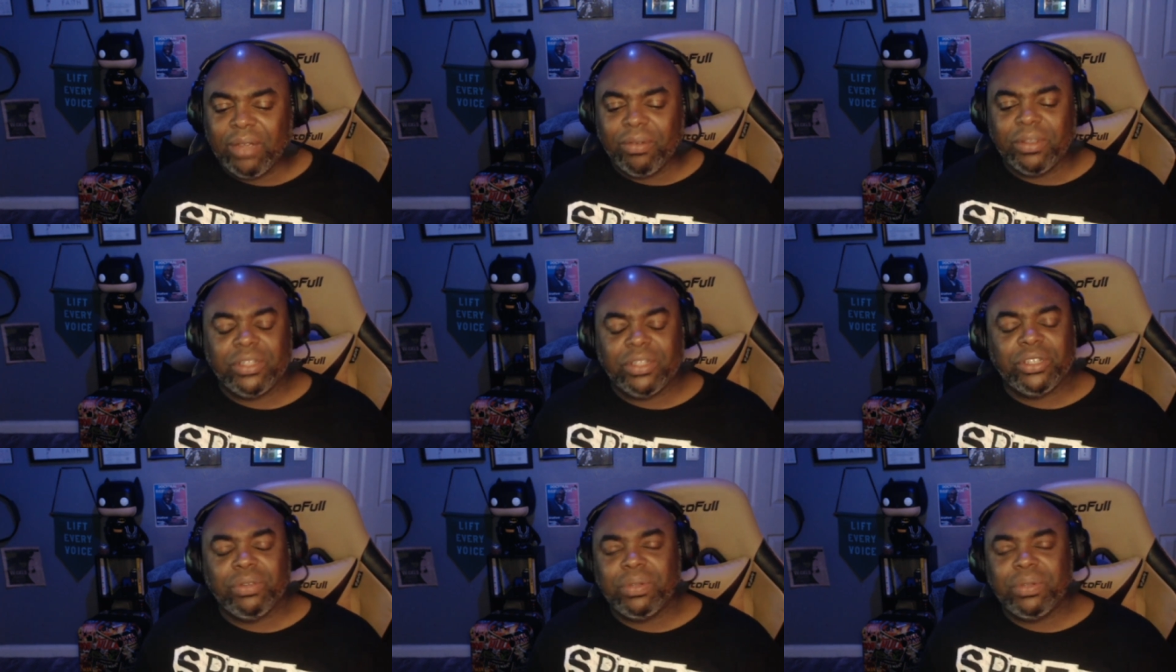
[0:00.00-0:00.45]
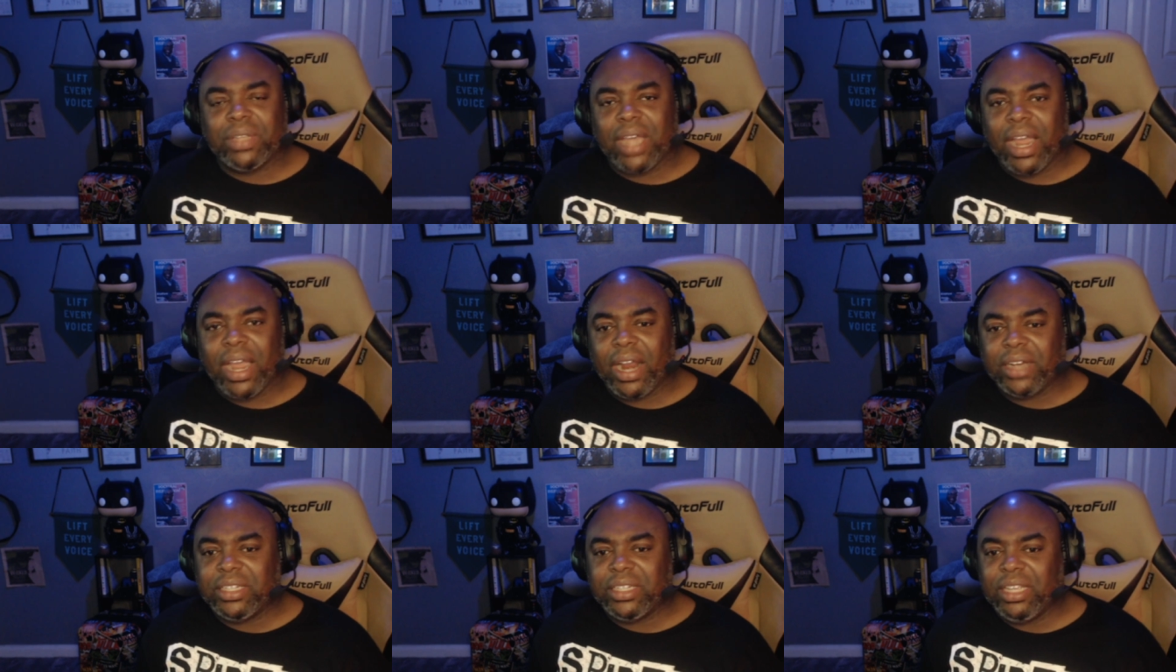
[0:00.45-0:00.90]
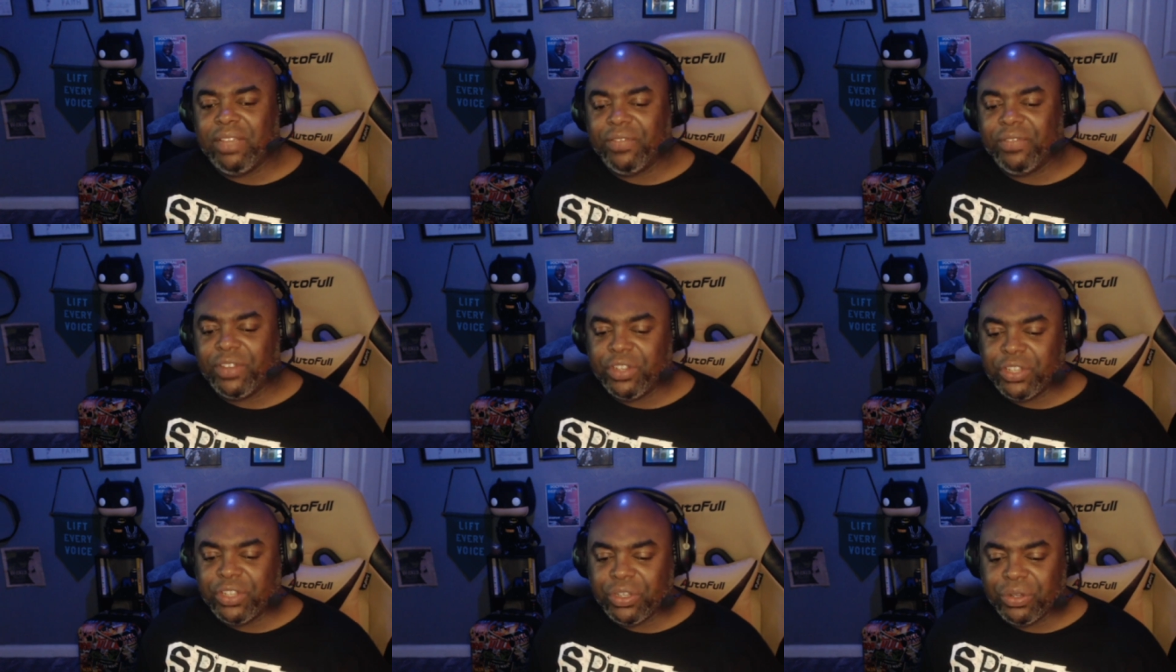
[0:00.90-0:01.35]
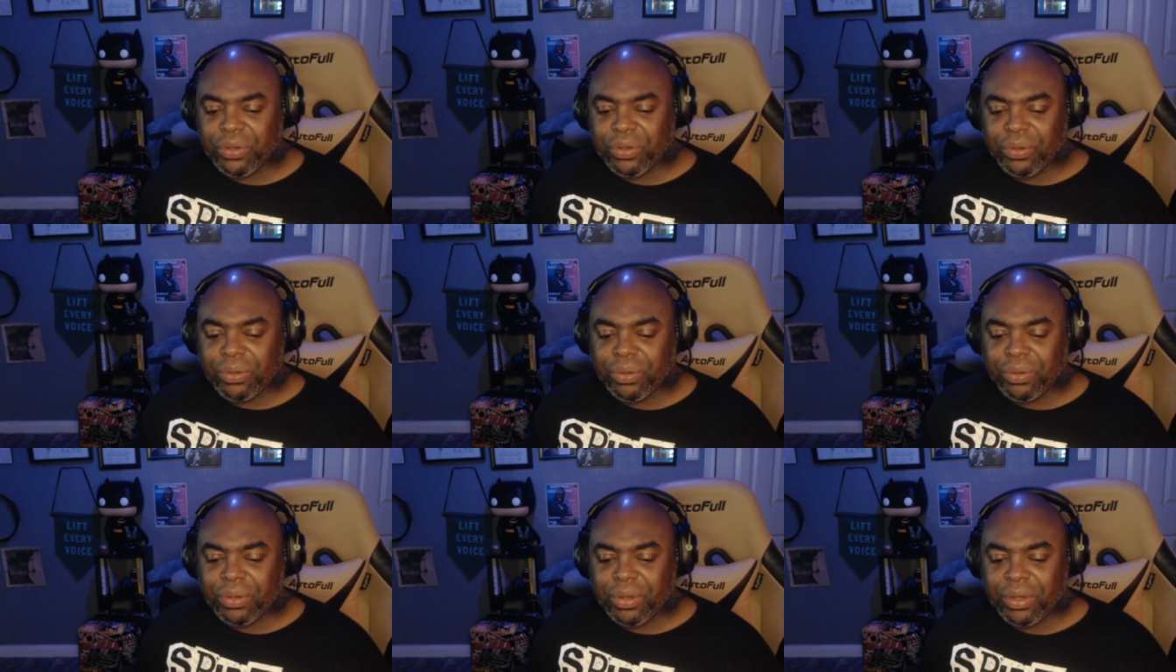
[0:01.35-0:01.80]
was too tired to even
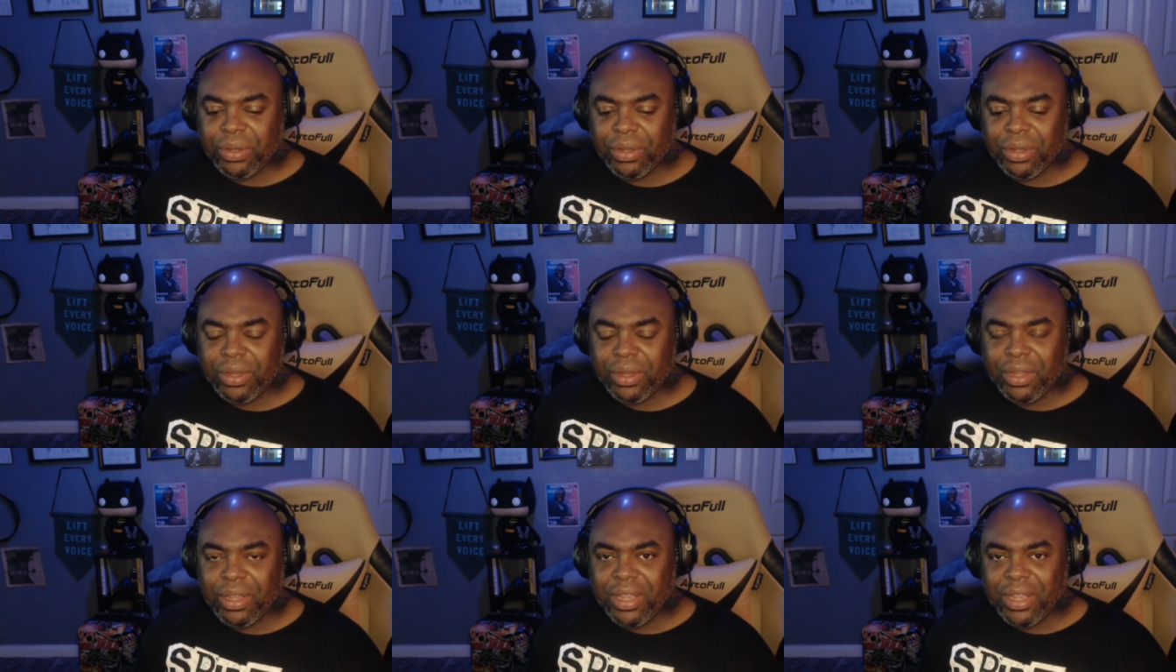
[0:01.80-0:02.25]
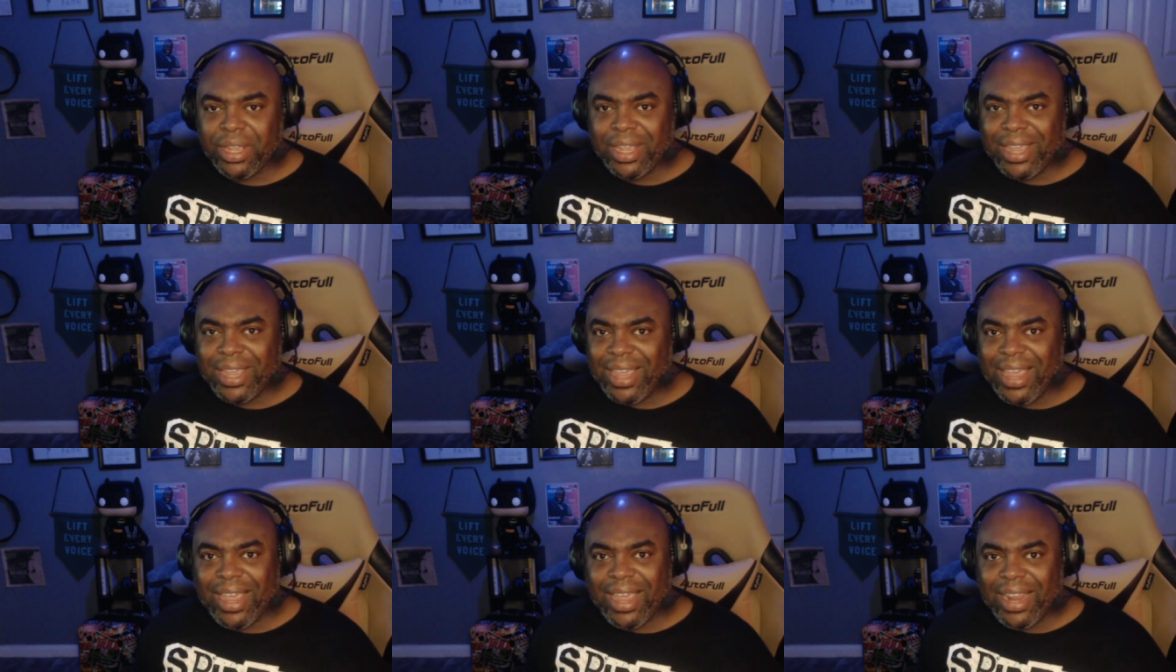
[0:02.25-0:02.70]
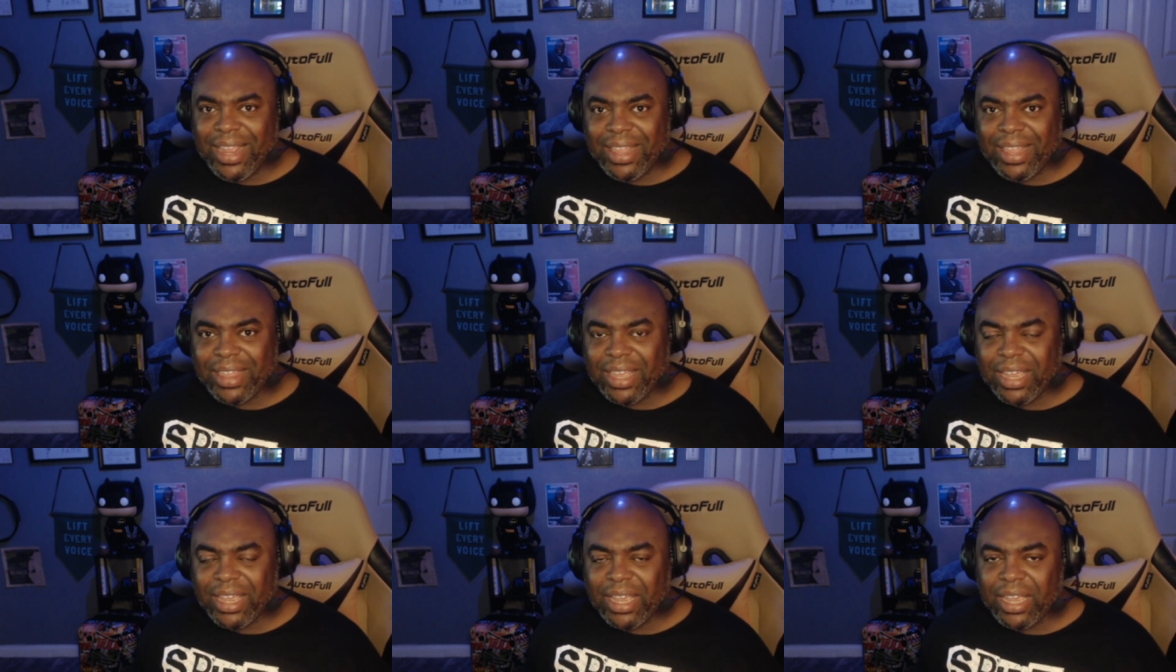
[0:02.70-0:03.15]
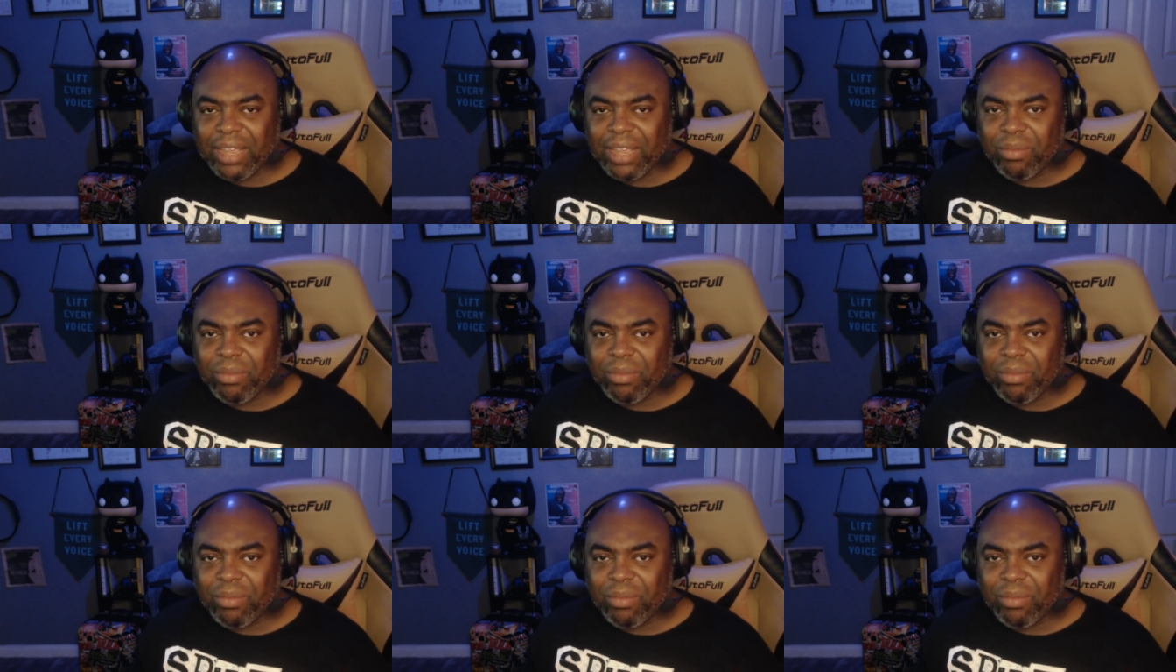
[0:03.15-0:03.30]
do anything.